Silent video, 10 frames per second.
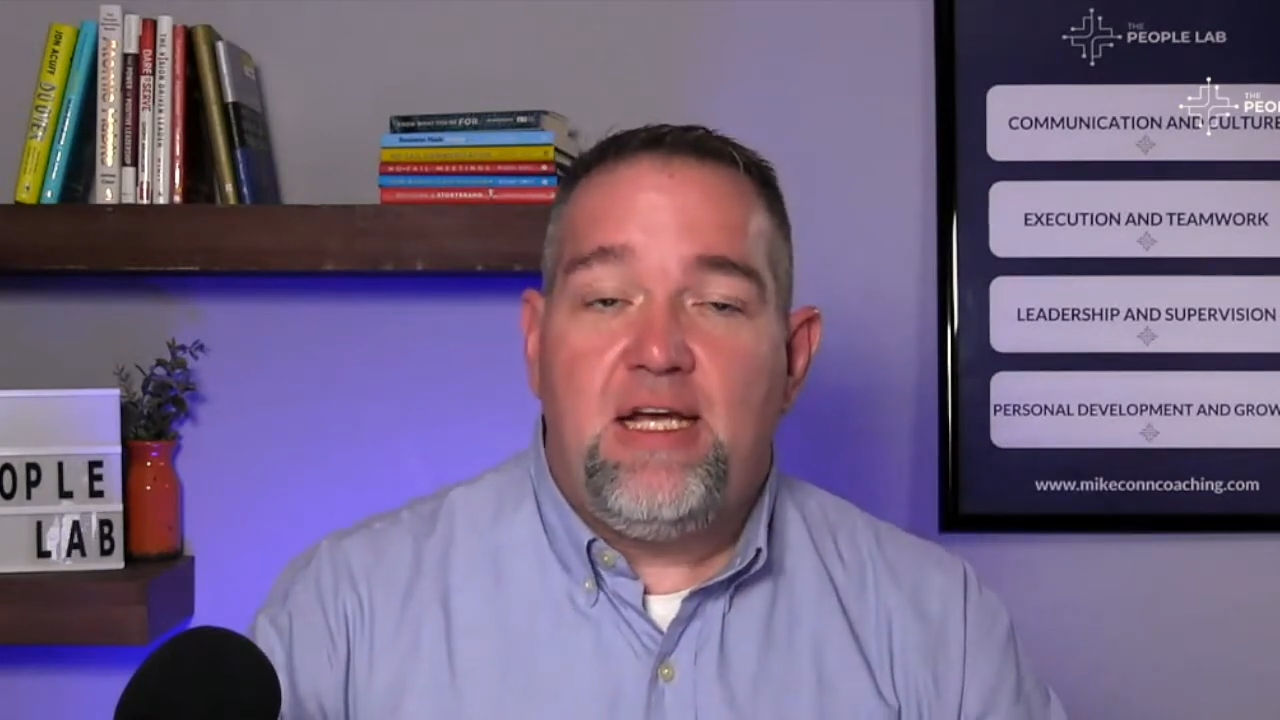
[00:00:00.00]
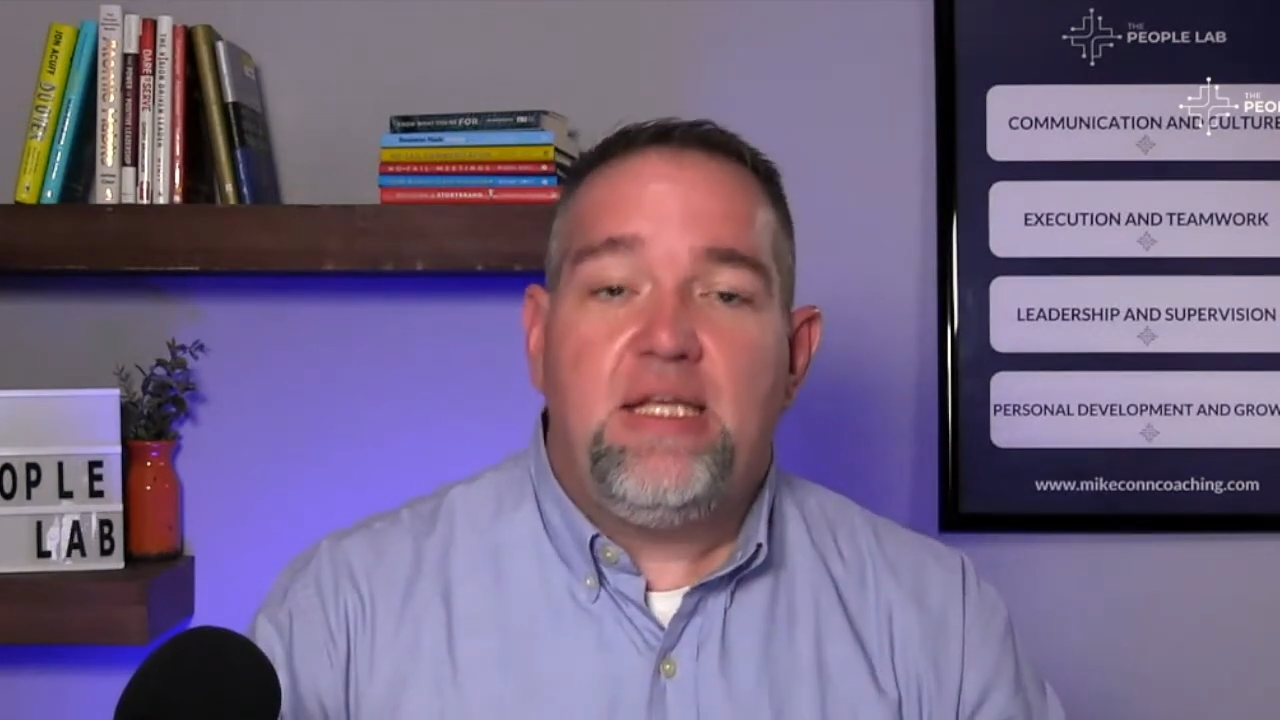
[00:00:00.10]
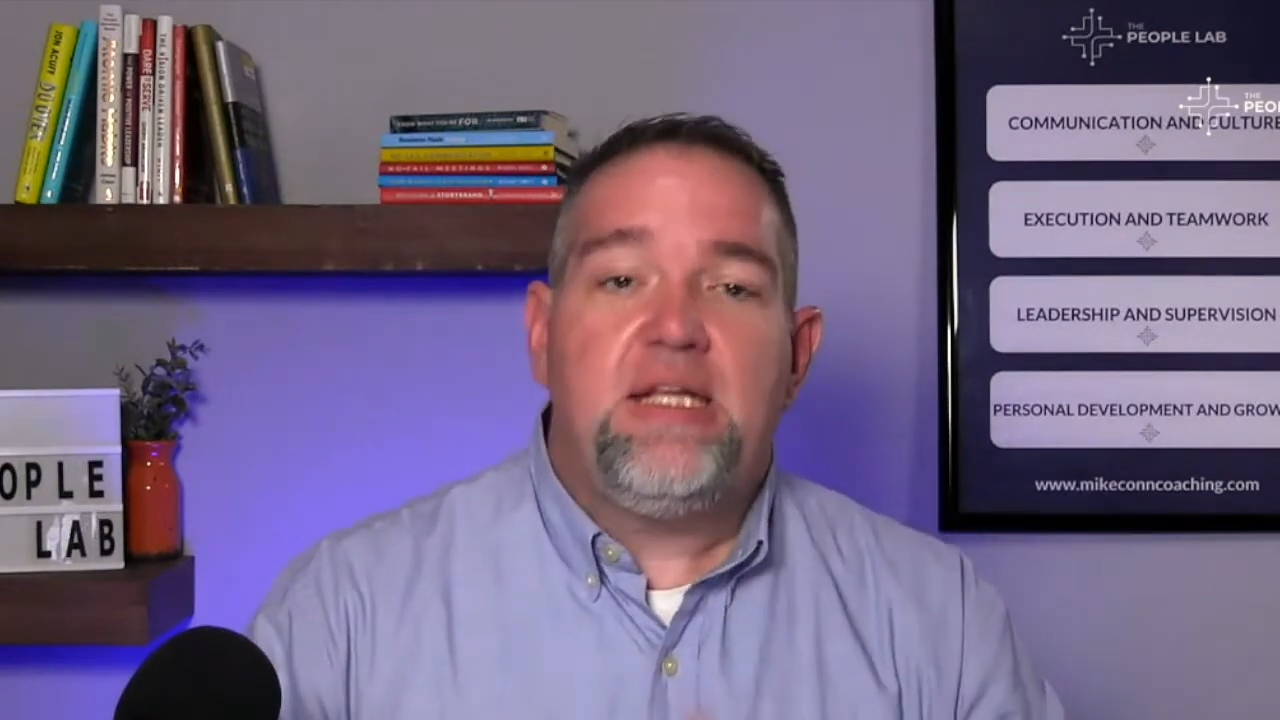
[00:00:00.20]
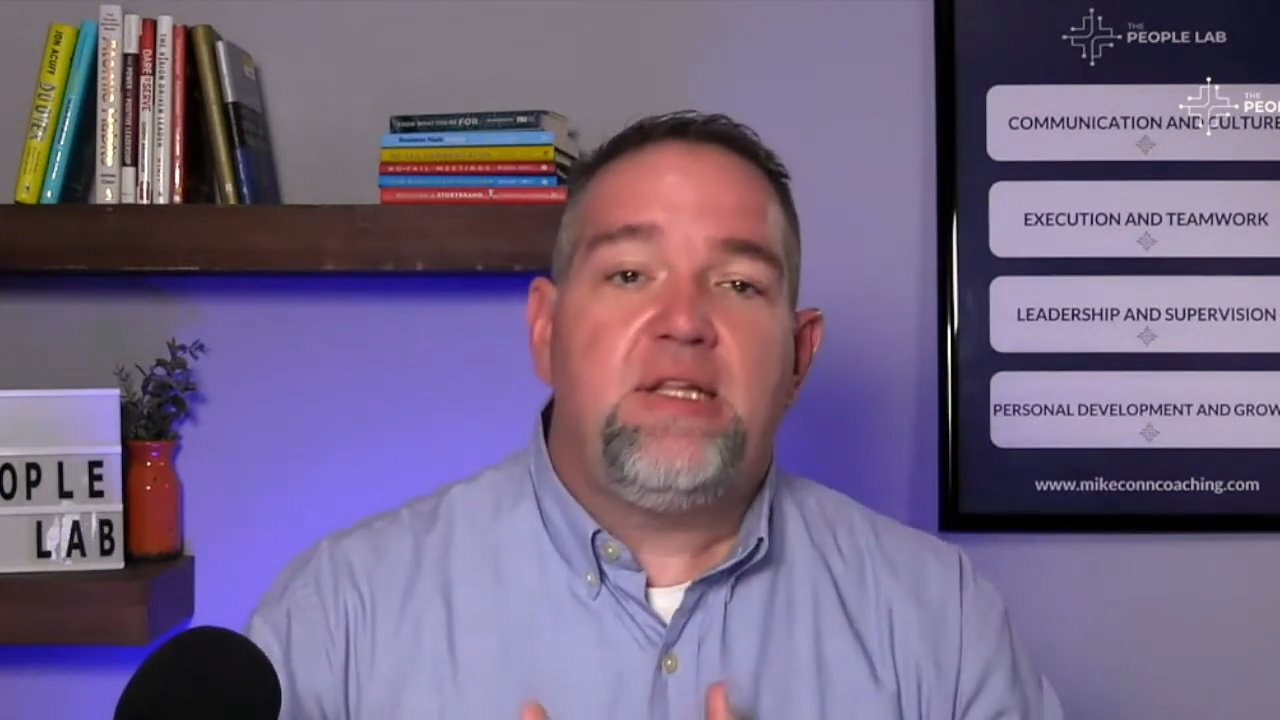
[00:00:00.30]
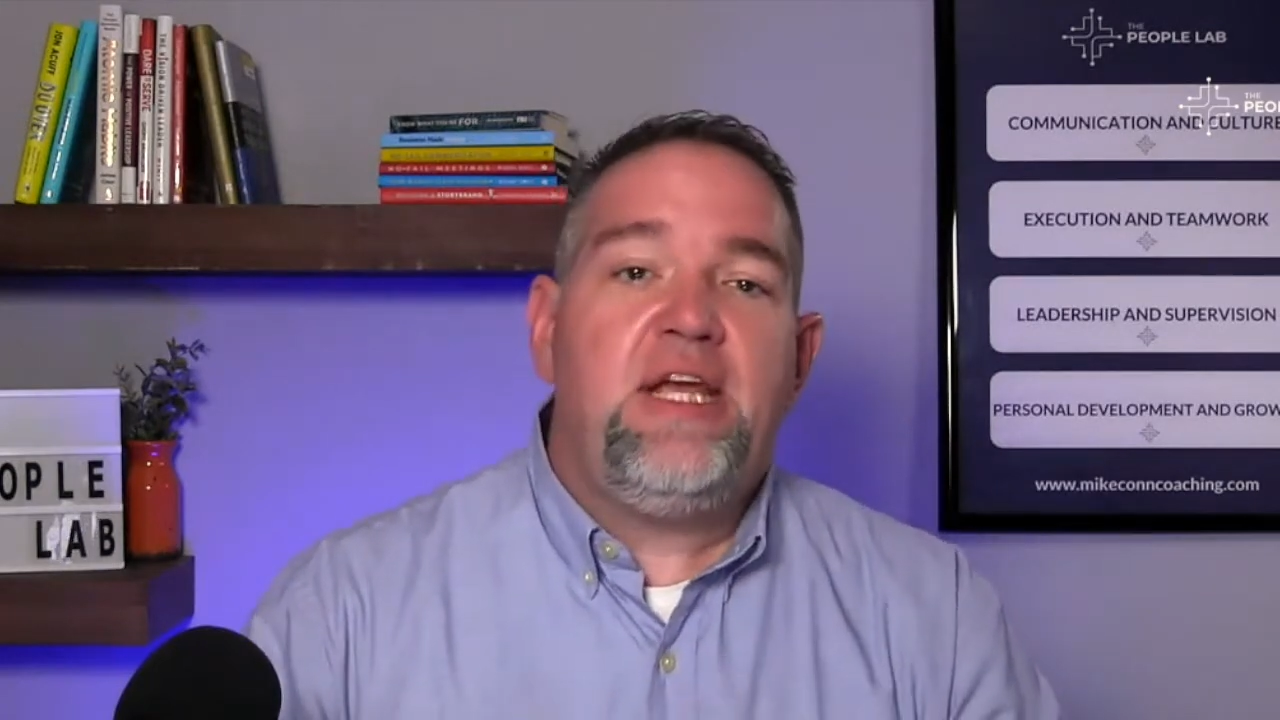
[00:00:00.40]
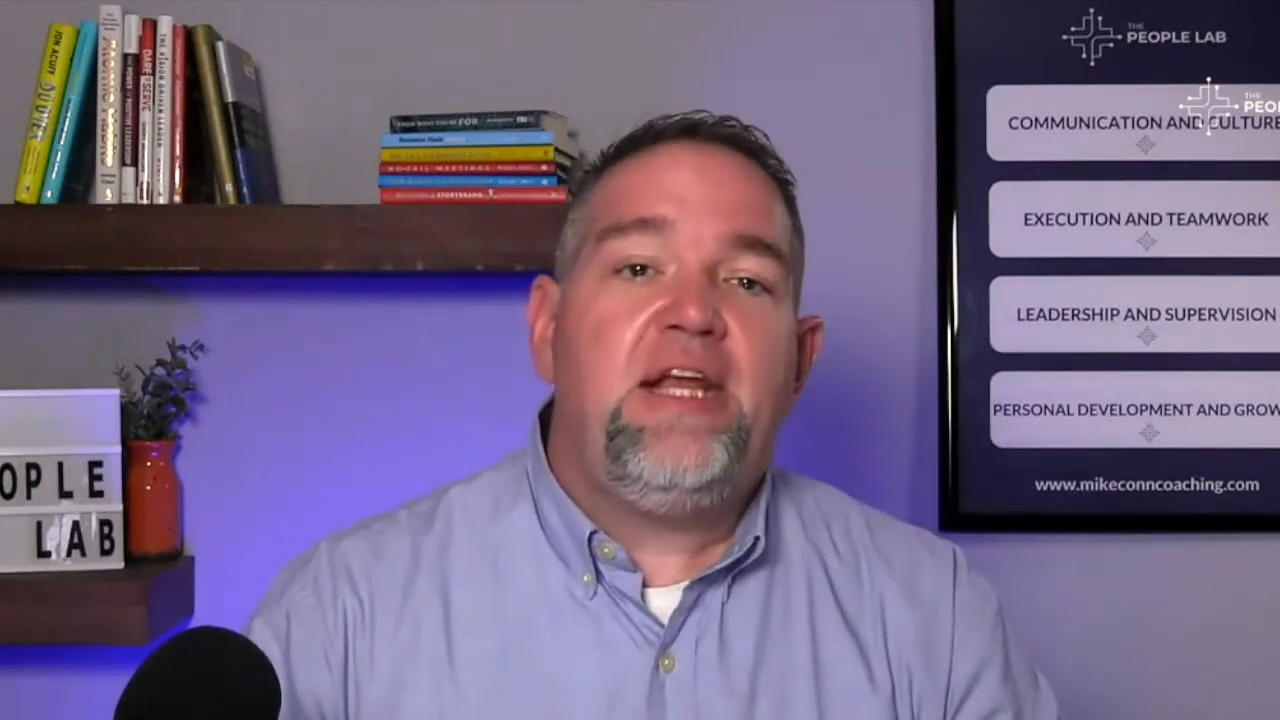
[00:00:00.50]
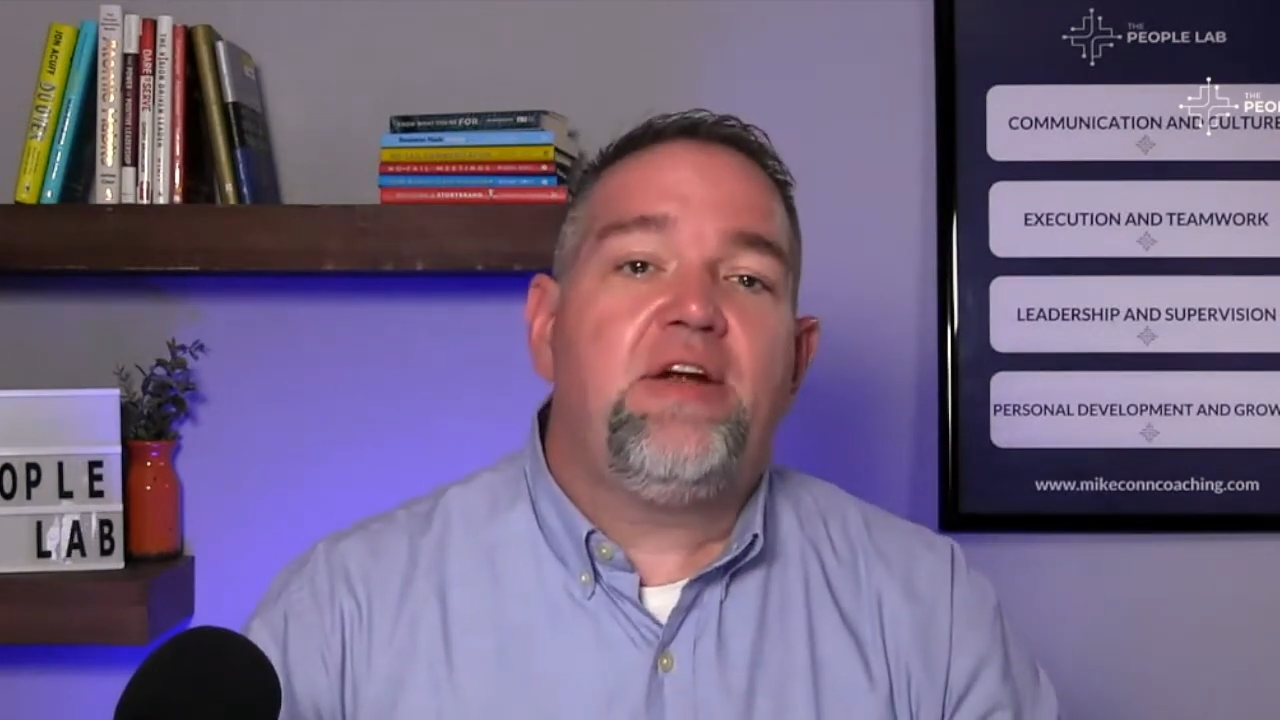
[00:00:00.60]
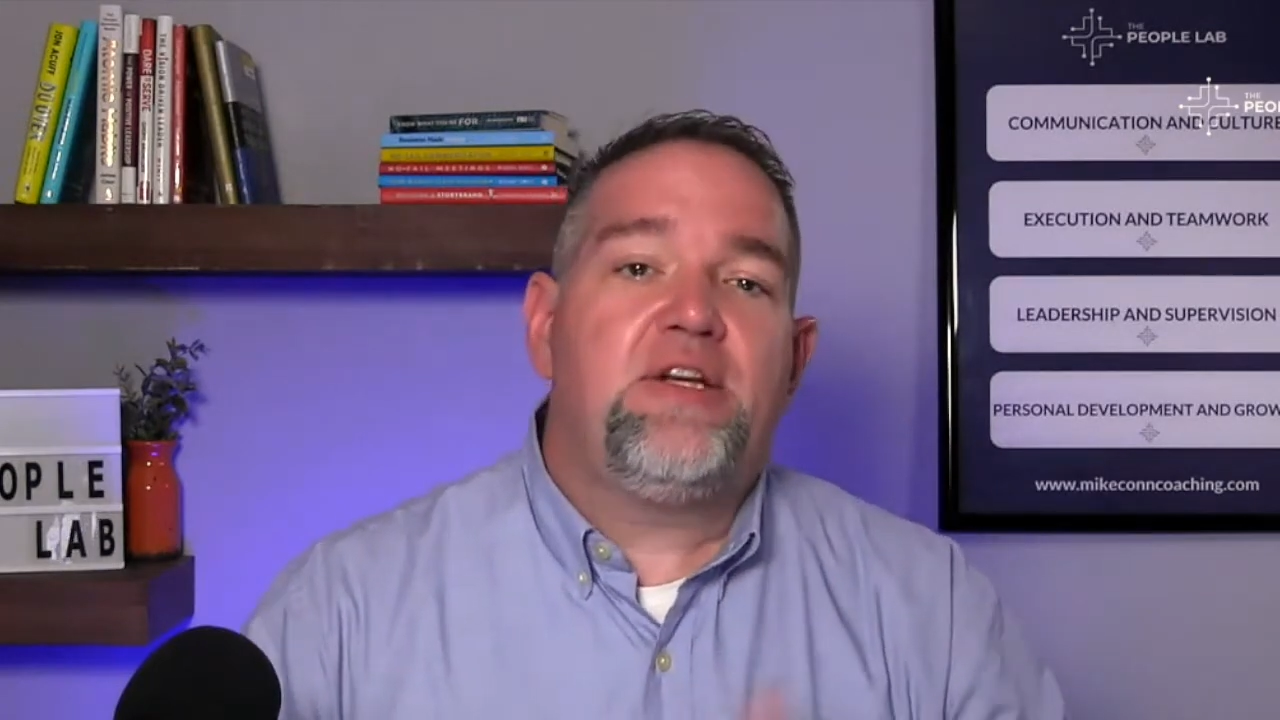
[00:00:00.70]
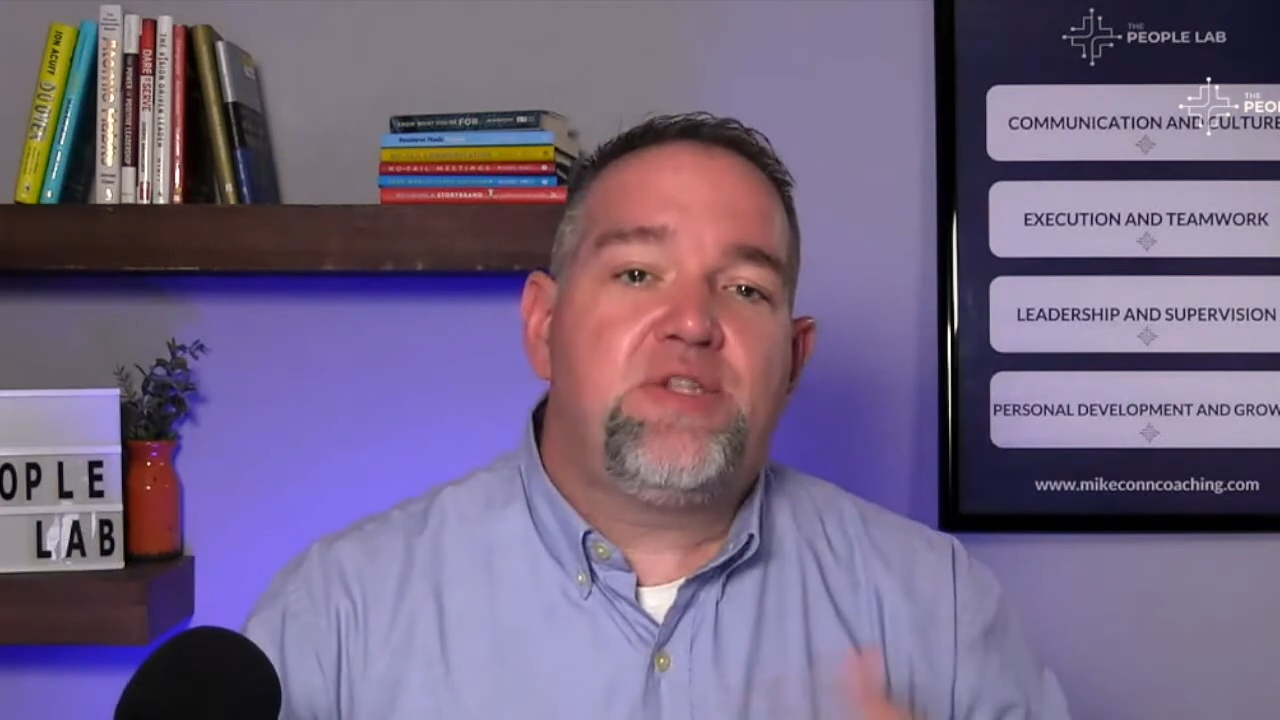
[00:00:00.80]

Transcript: that a leader,